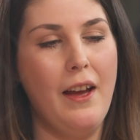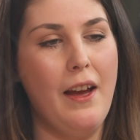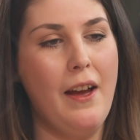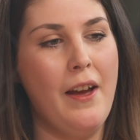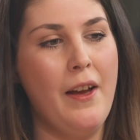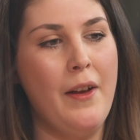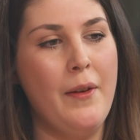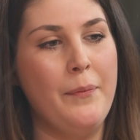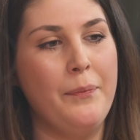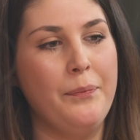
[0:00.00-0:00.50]

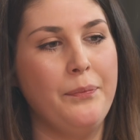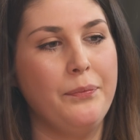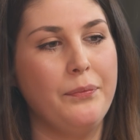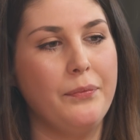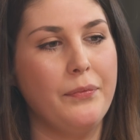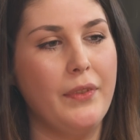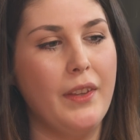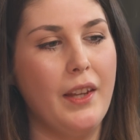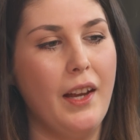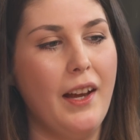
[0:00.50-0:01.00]

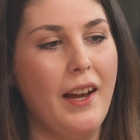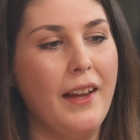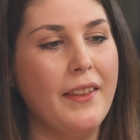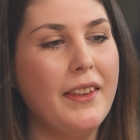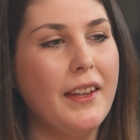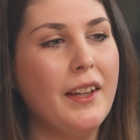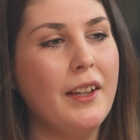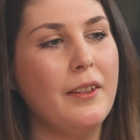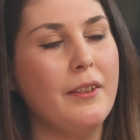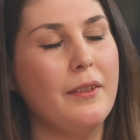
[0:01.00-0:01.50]
I
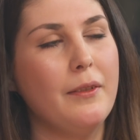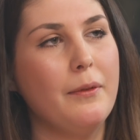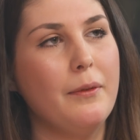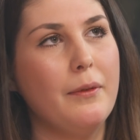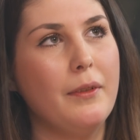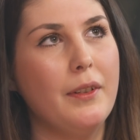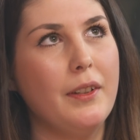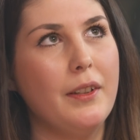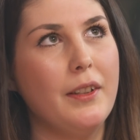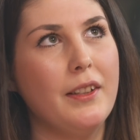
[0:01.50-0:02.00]
think
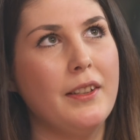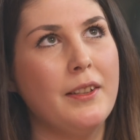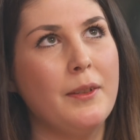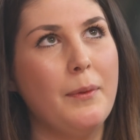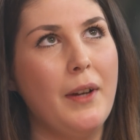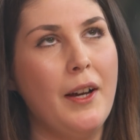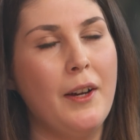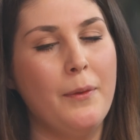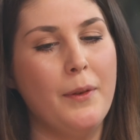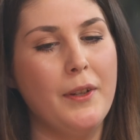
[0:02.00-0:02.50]

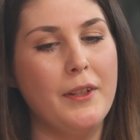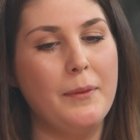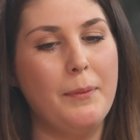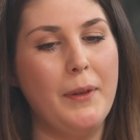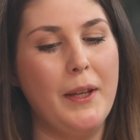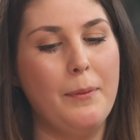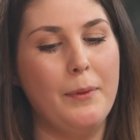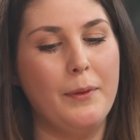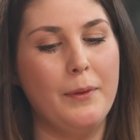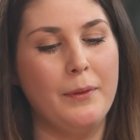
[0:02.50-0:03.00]
as well, once
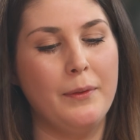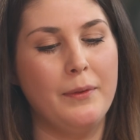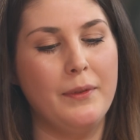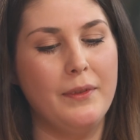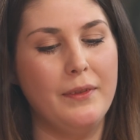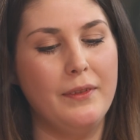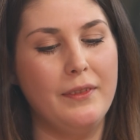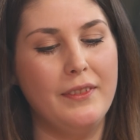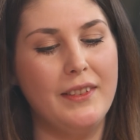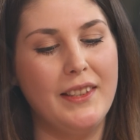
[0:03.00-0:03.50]
people
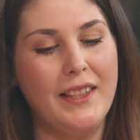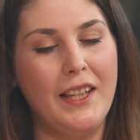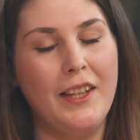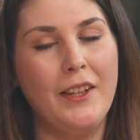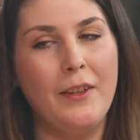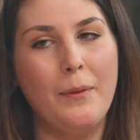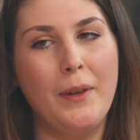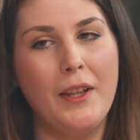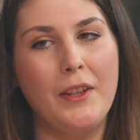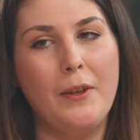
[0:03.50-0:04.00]

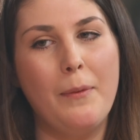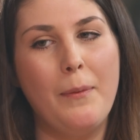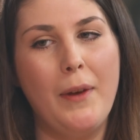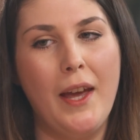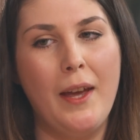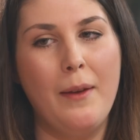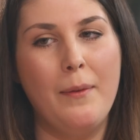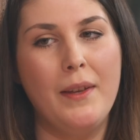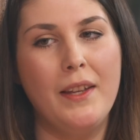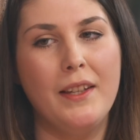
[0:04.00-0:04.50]
see you with your
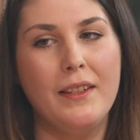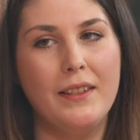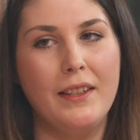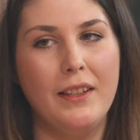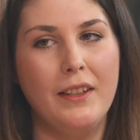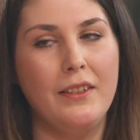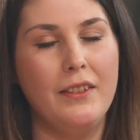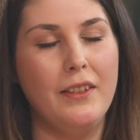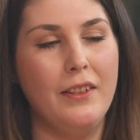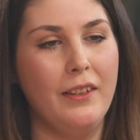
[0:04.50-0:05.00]
baby and
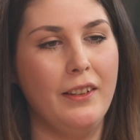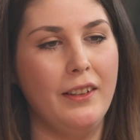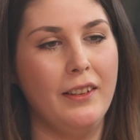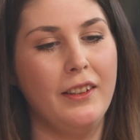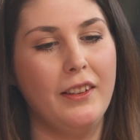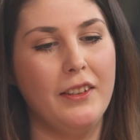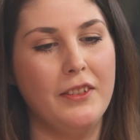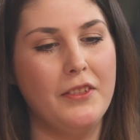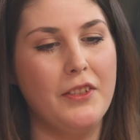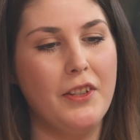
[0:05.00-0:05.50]
see you doing
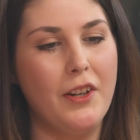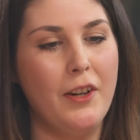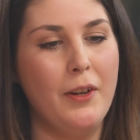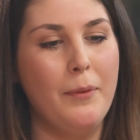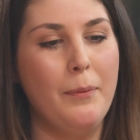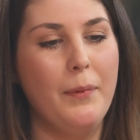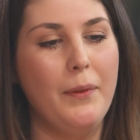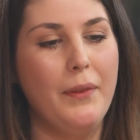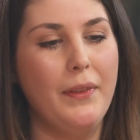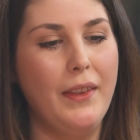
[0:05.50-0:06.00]
a good
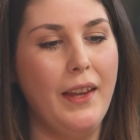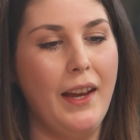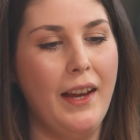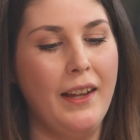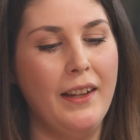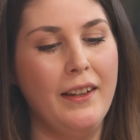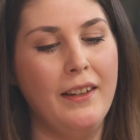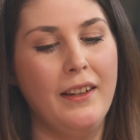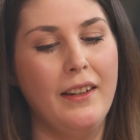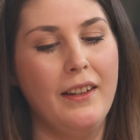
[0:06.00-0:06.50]
job,
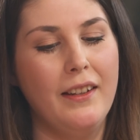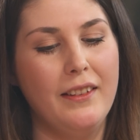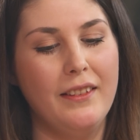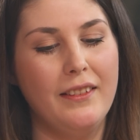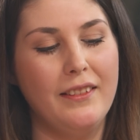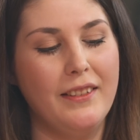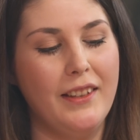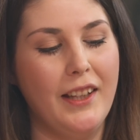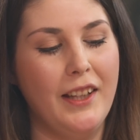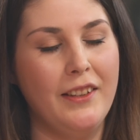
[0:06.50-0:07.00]
then
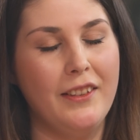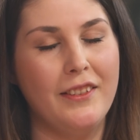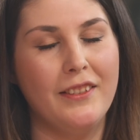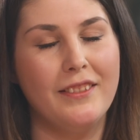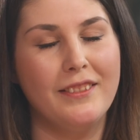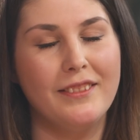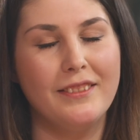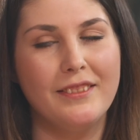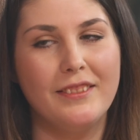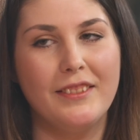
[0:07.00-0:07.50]
they're
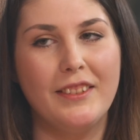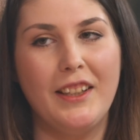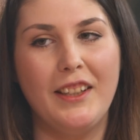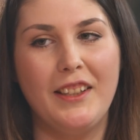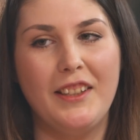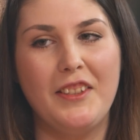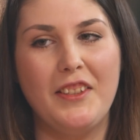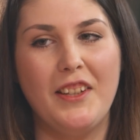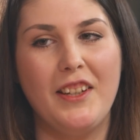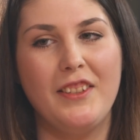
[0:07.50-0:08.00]
not
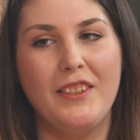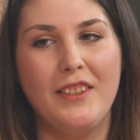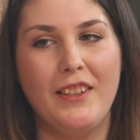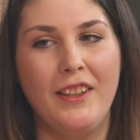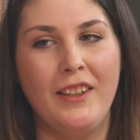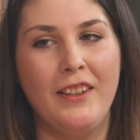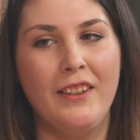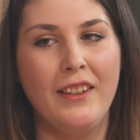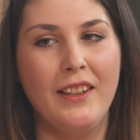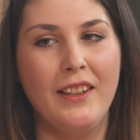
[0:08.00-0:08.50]
going to judge you.